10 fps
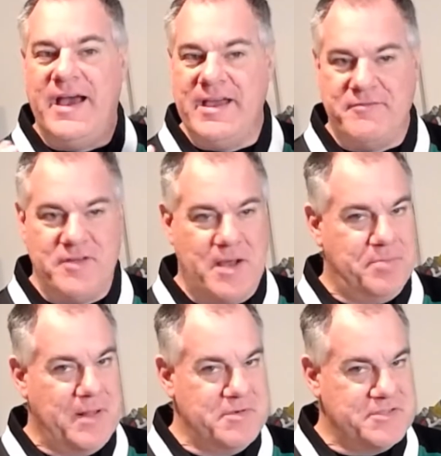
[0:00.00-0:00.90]
I have
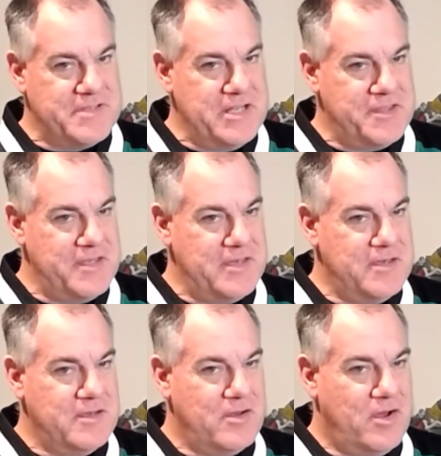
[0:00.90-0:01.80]
not published
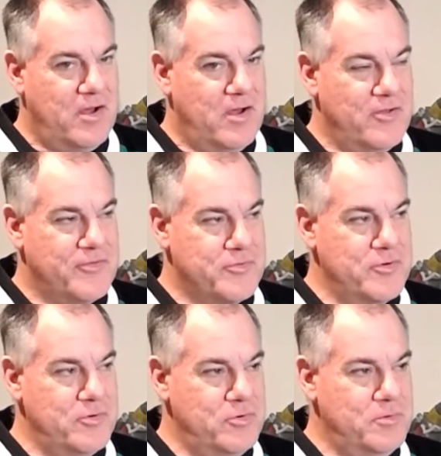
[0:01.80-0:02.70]
anything
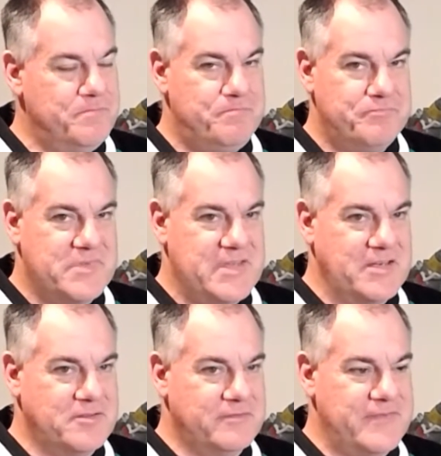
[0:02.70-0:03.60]
through
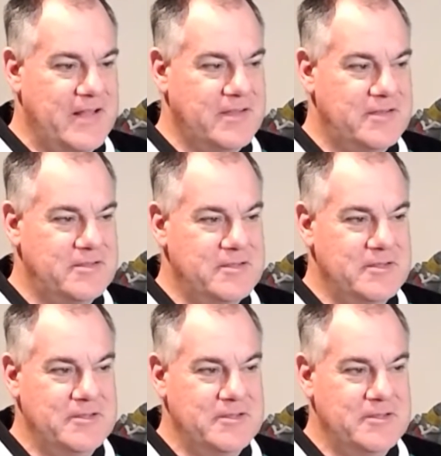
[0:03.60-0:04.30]
Kindle Vella